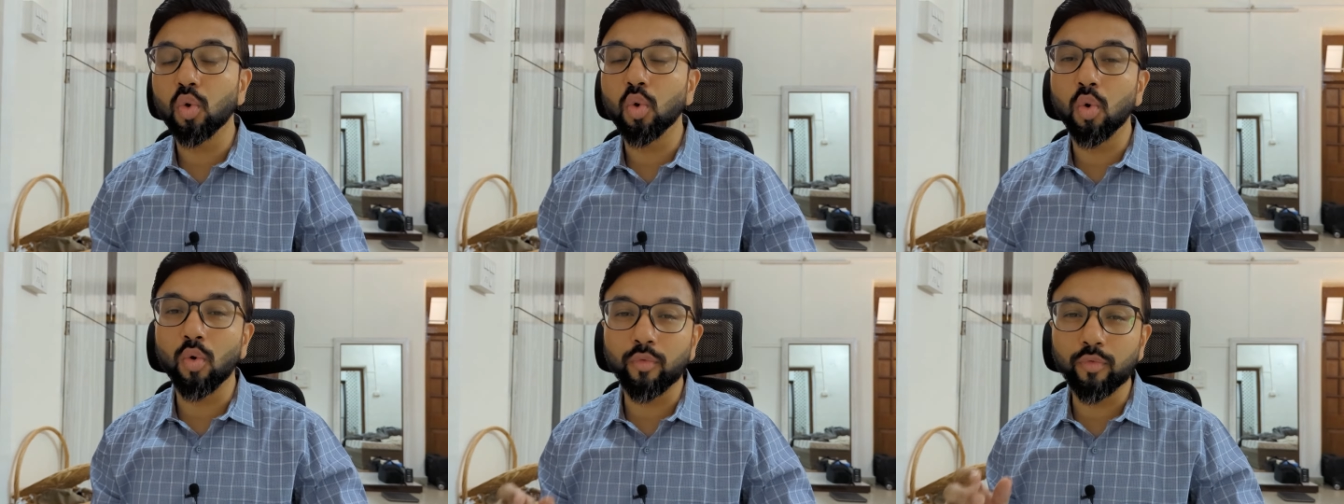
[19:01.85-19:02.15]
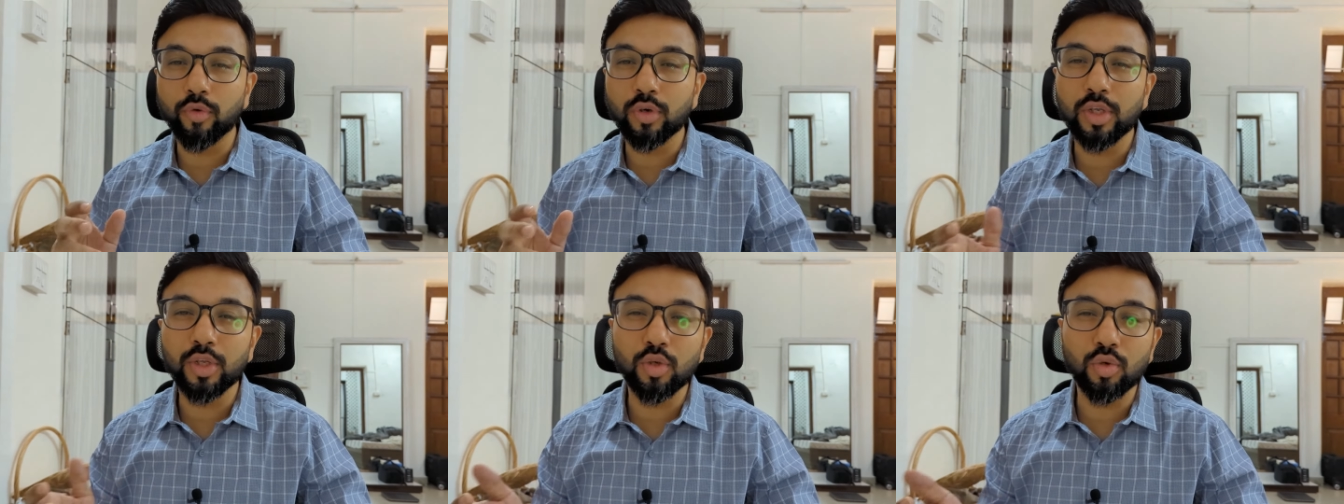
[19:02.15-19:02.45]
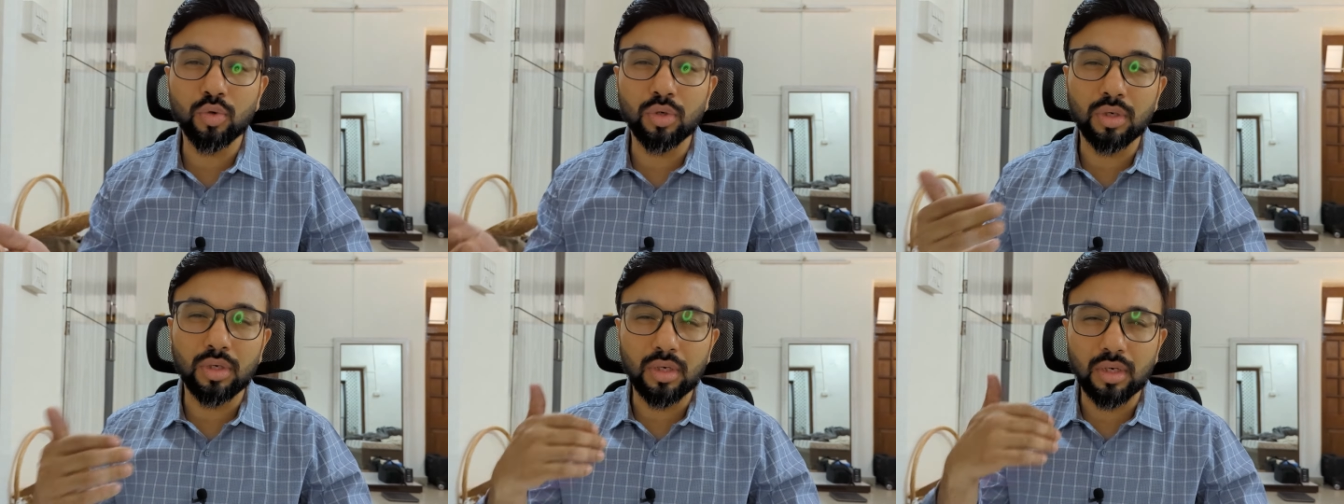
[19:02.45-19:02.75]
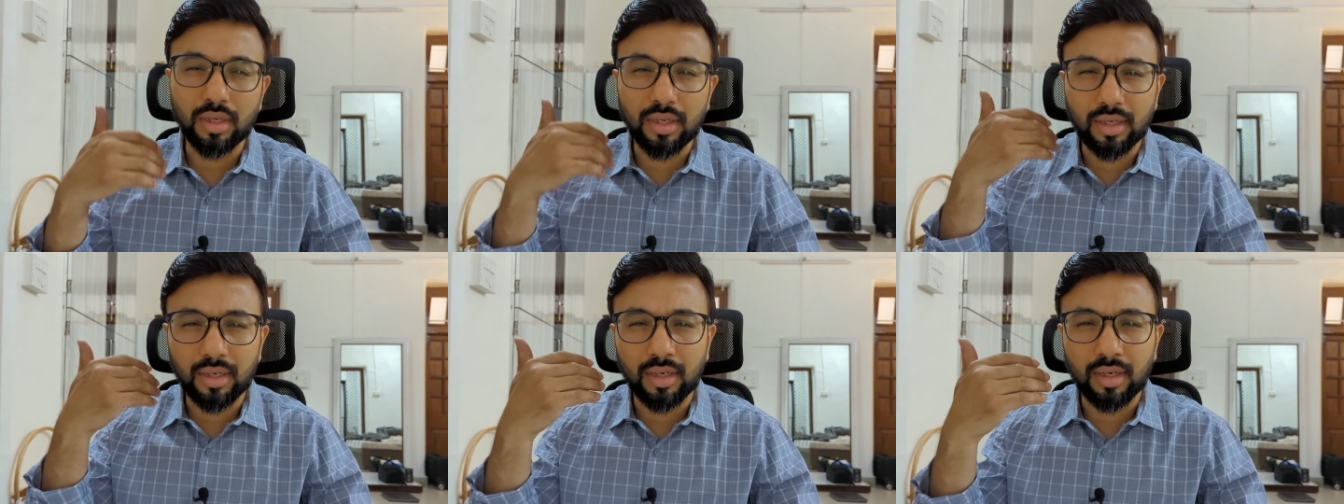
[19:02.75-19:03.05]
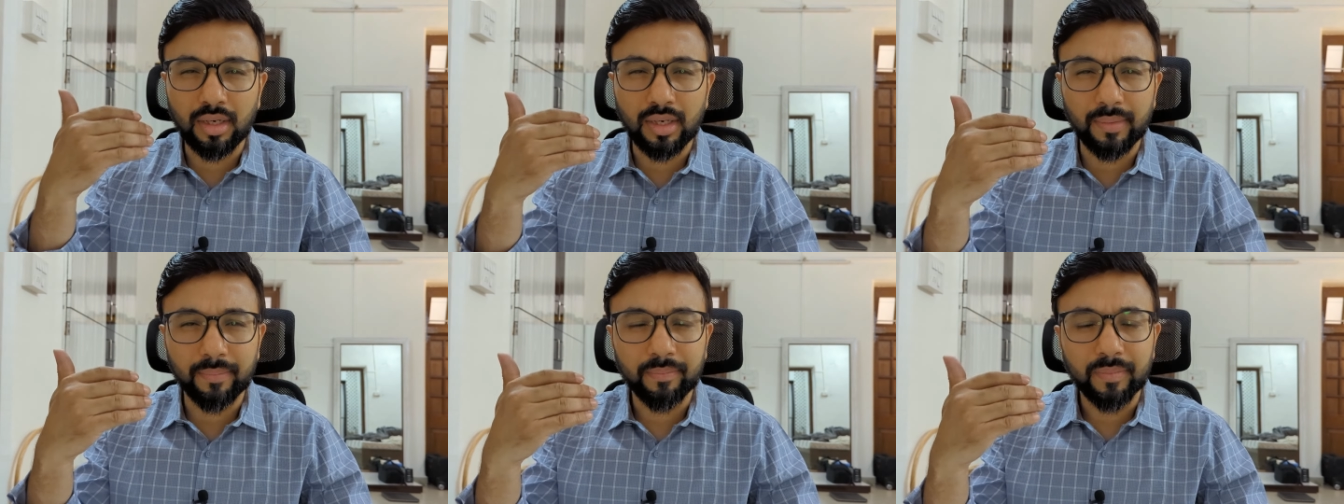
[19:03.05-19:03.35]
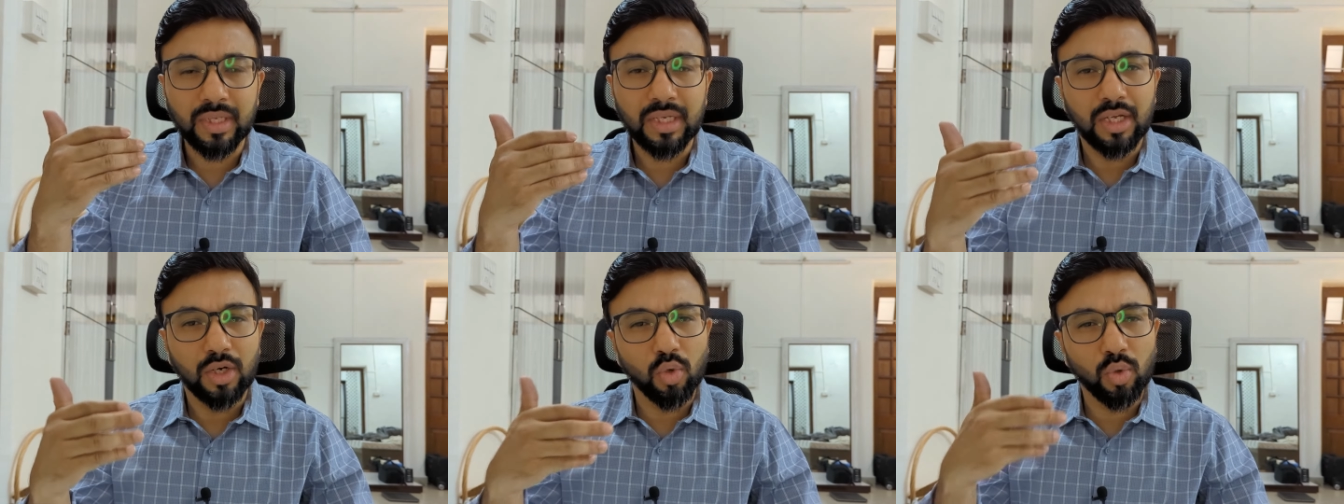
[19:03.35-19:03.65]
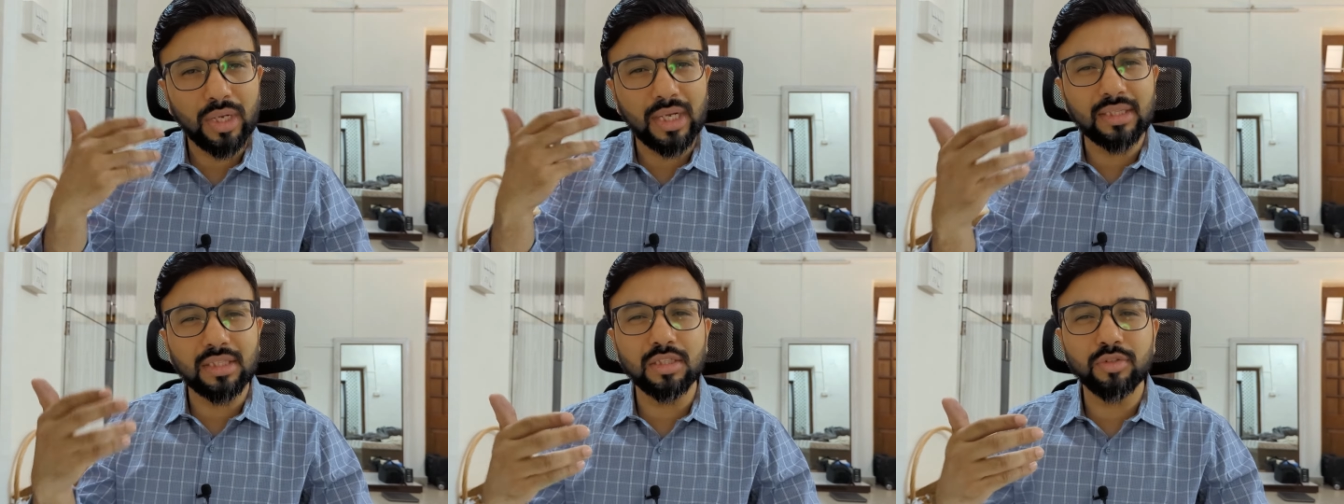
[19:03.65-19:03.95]
Hopefully you will
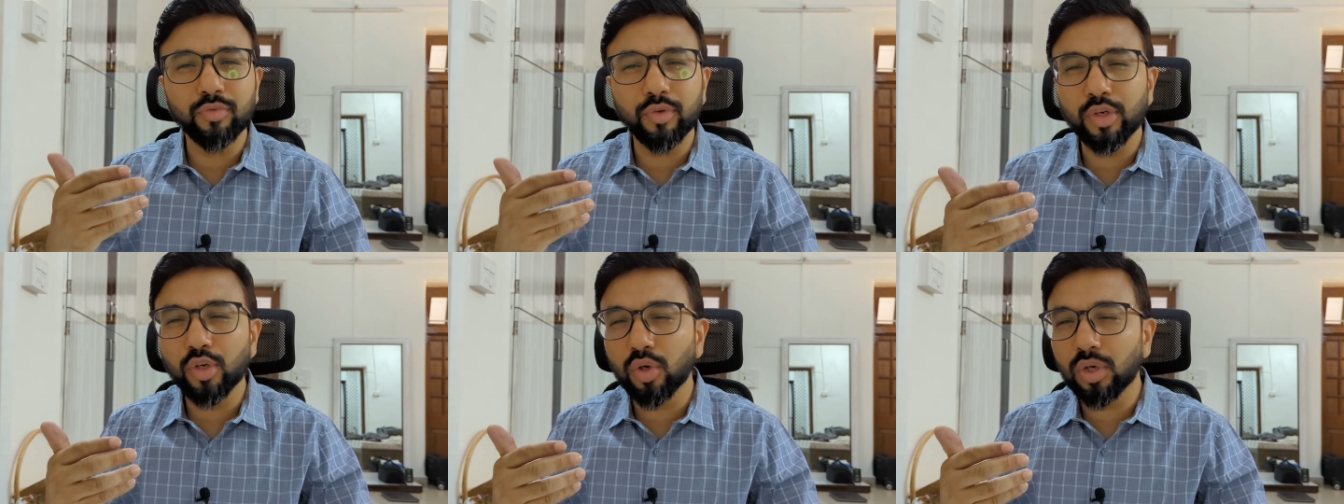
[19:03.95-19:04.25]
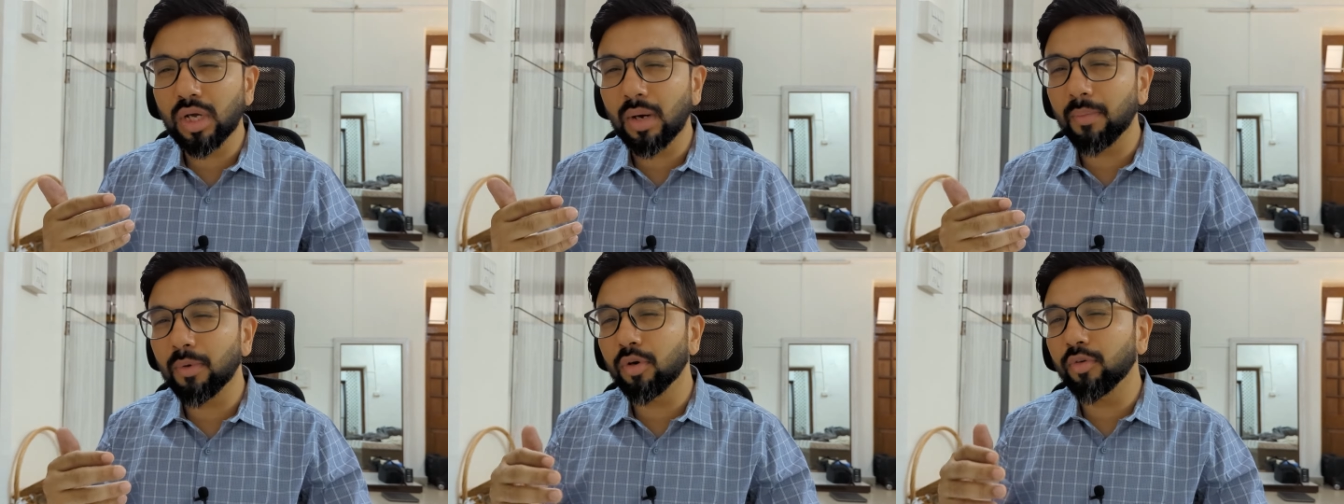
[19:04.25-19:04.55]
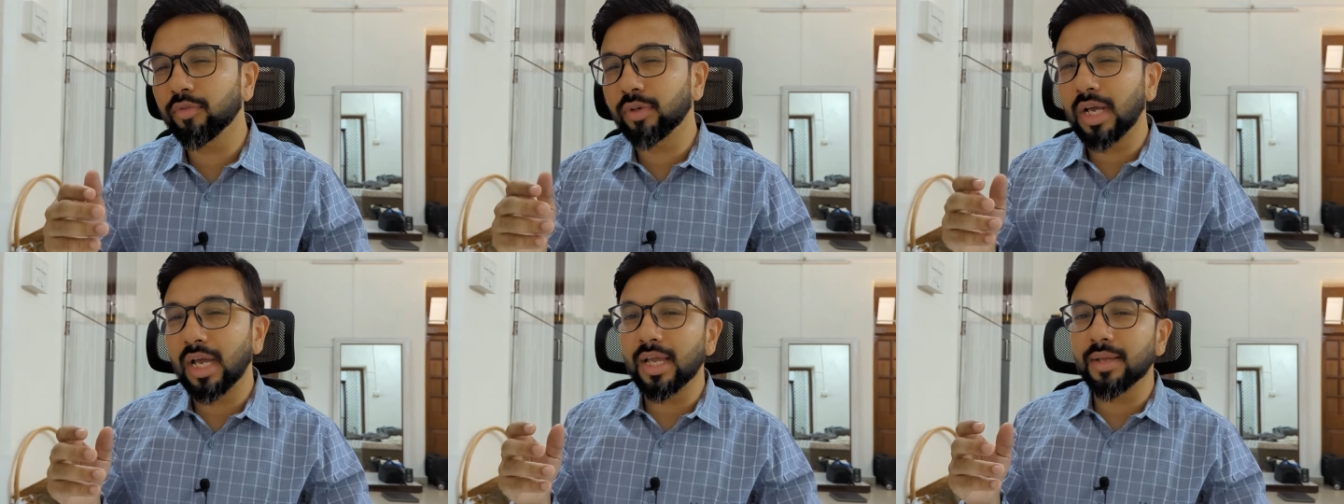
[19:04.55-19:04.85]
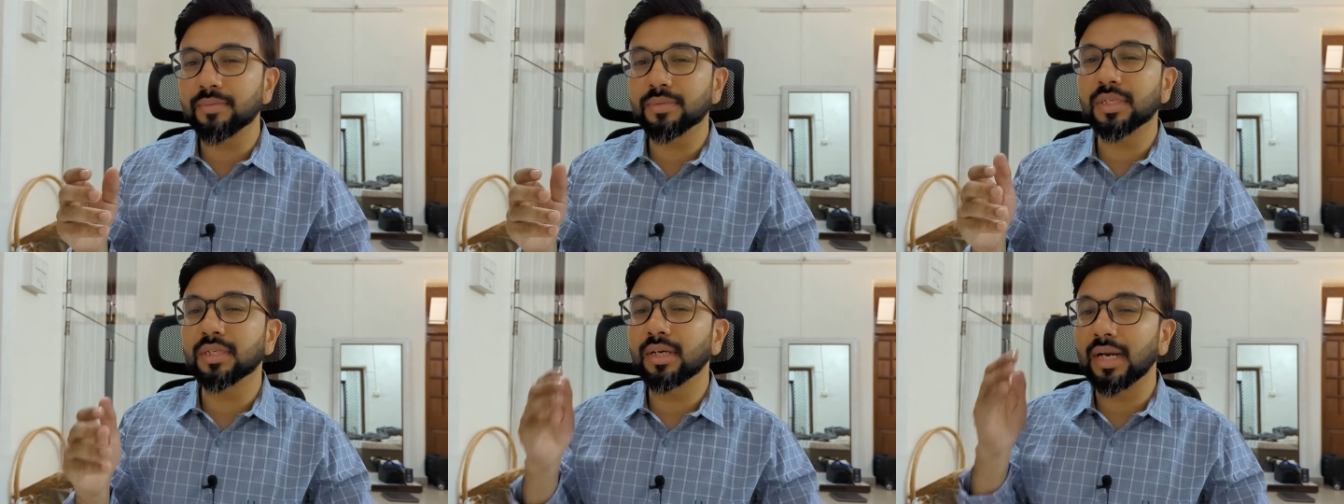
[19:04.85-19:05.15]
look at this video a couple of times and